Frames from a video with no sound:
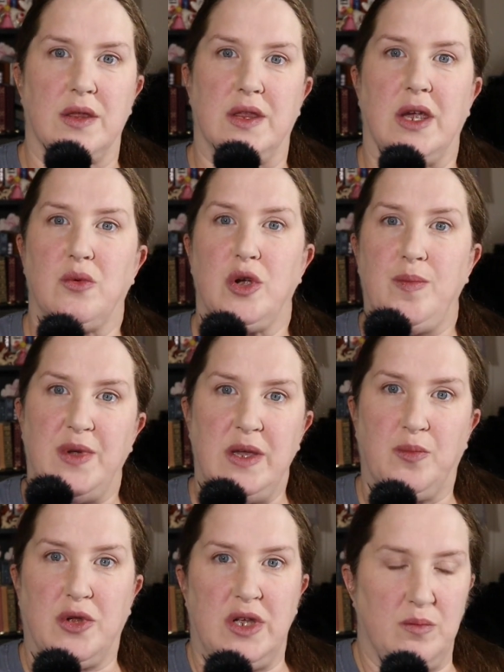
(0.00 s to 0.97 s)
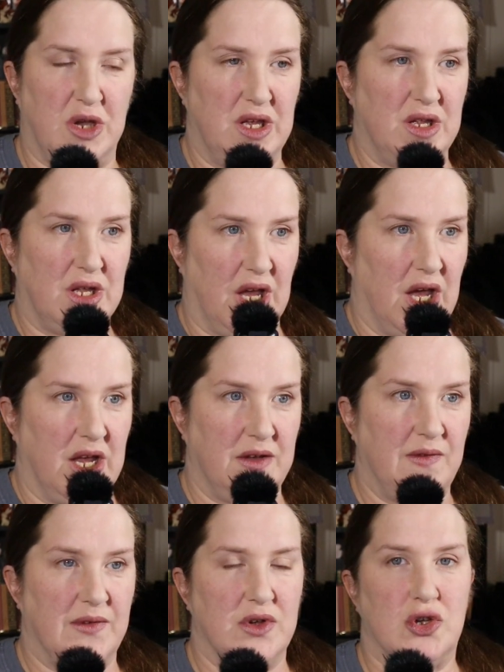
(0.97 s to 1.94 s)
there were people in my
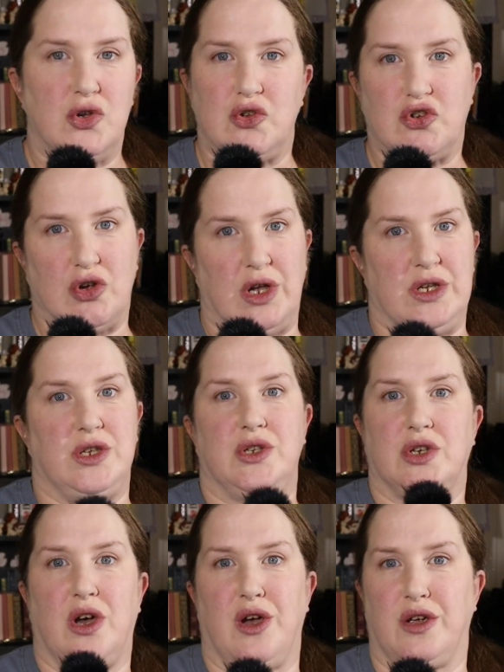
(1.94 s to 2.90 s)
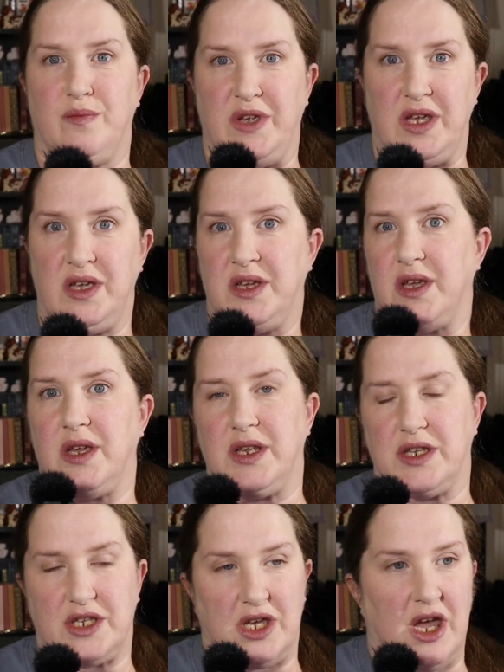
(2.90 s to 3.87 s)
life who tried to talk me
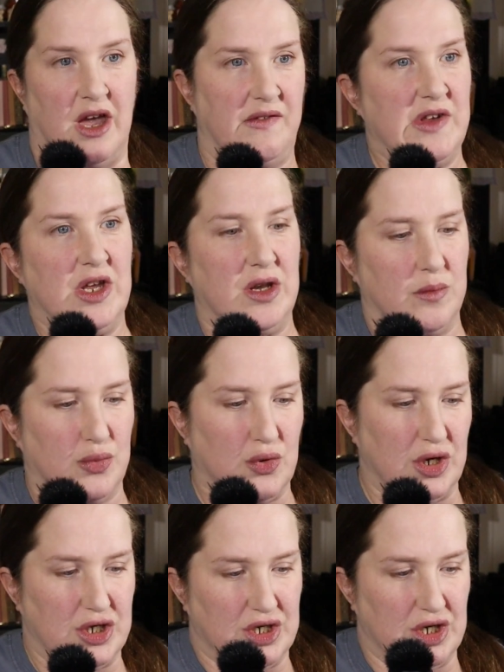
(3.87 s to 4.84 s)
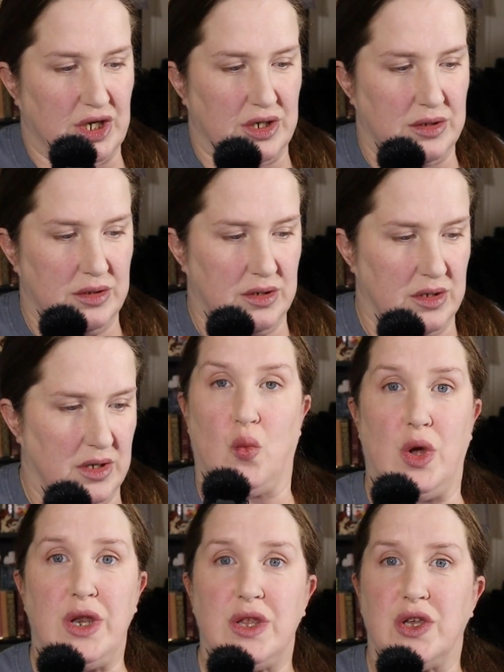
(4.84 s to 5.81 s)
into having an abortion.
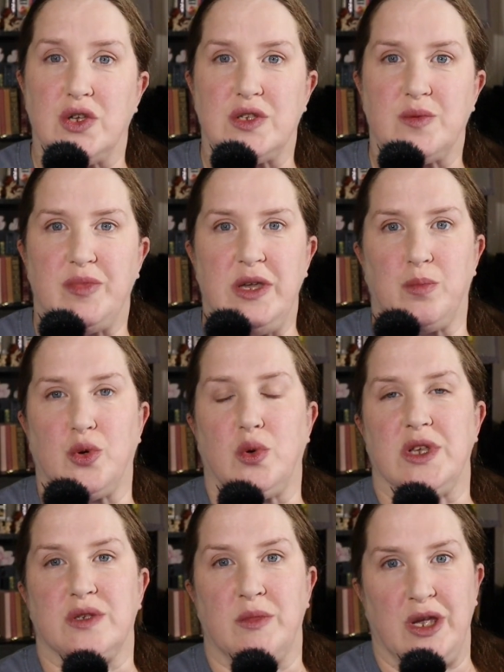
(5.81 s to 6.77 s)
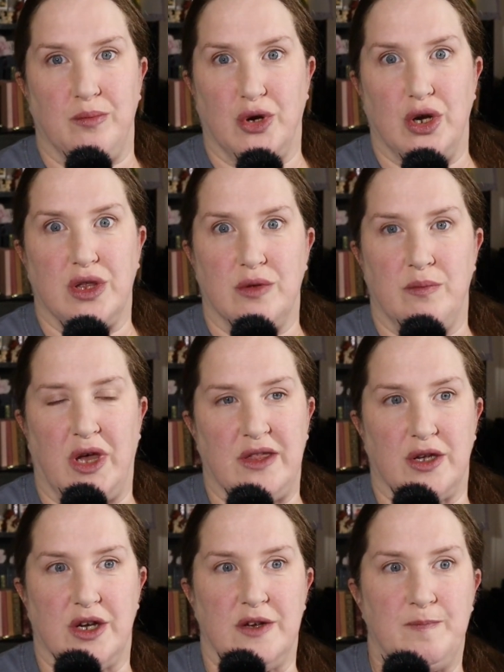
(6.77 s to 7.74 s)
One of those people was my birth
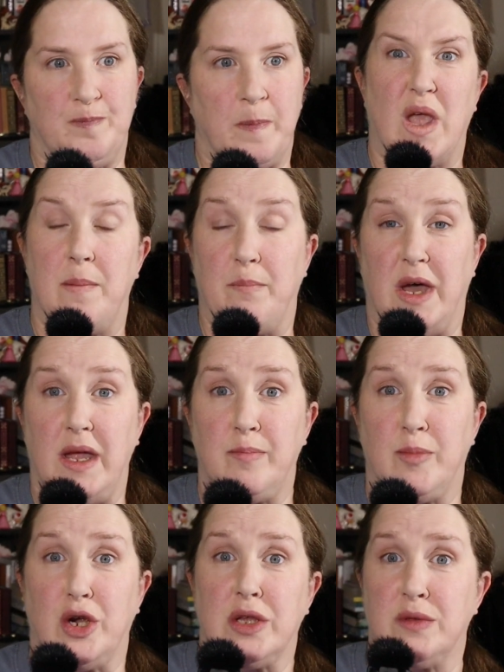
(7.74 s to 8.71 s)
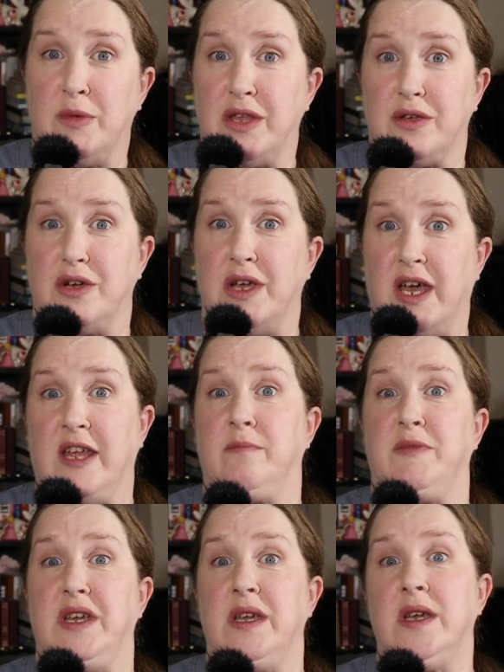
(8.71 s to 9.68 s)
mother. My birth mother
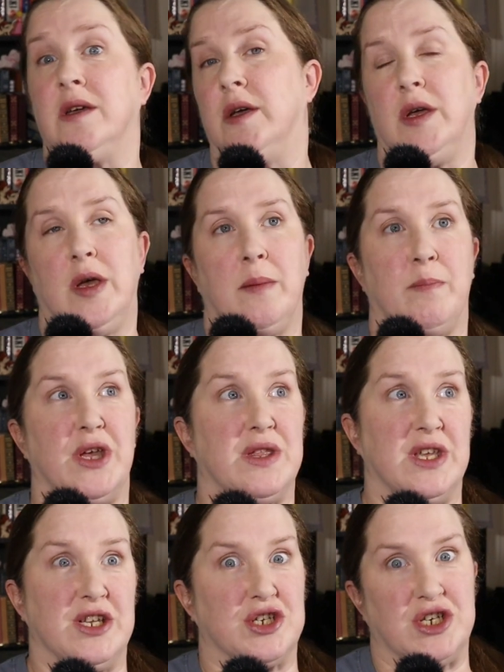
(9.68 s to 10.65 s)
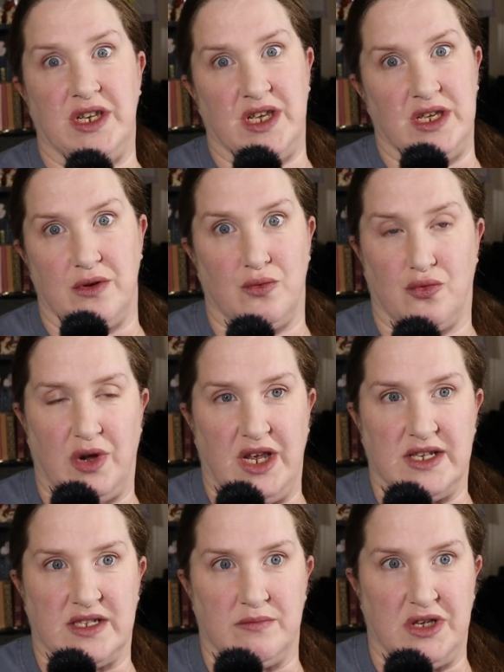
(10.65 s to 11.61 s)
had me, but then she didn't
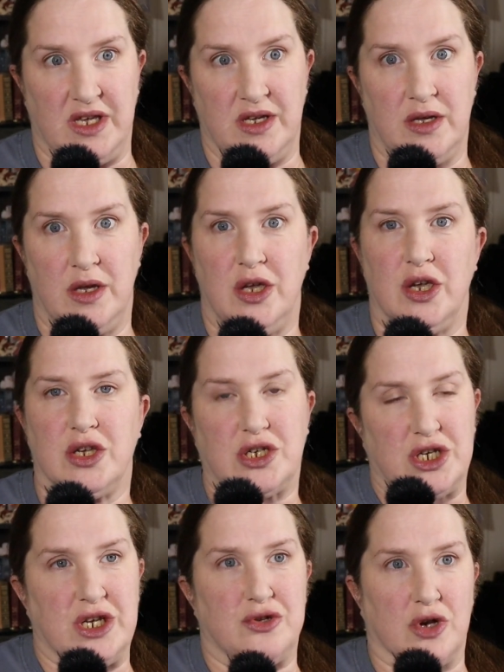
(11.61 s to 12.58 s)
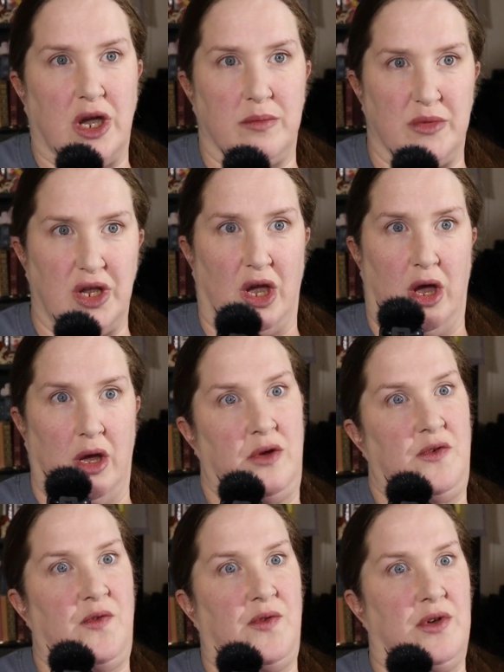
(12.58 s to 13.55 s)
raise me. She dropped me
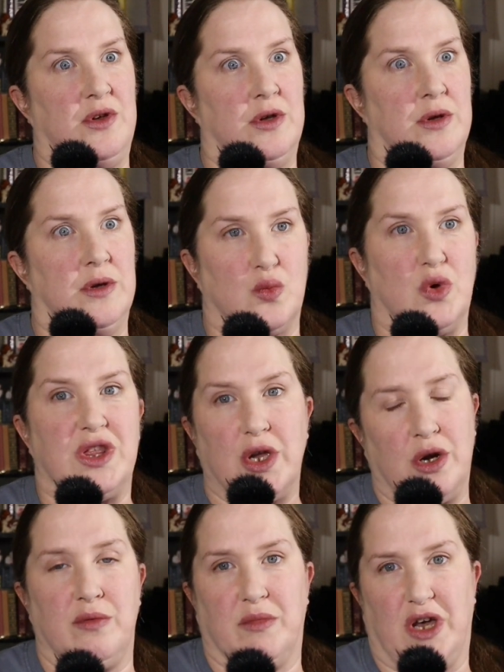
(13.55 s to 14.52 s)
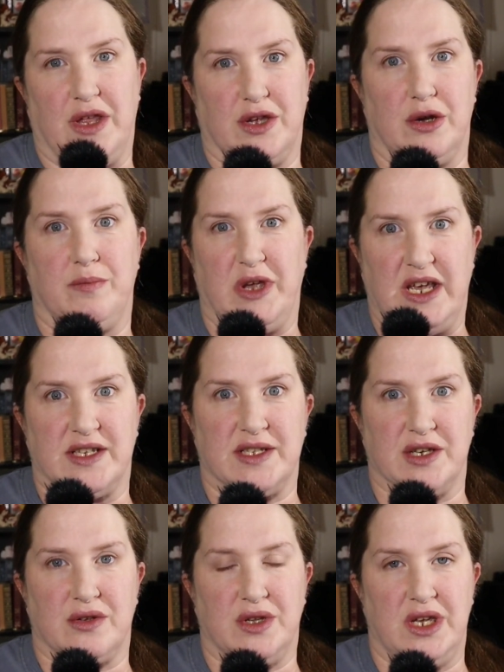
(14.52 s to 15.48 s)
off with her mother,
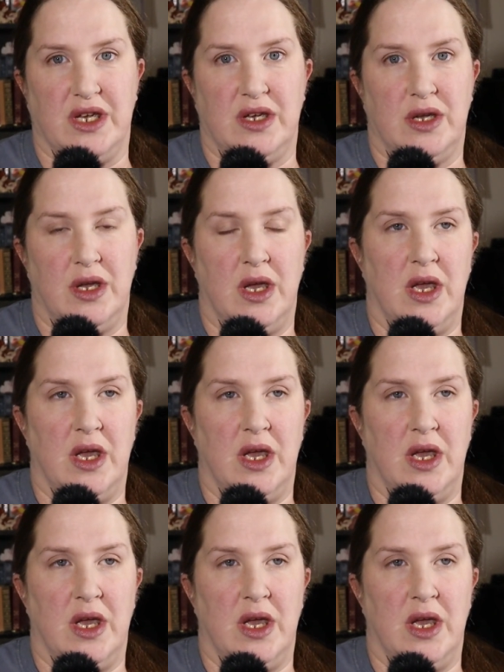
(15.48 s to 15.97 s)
basically.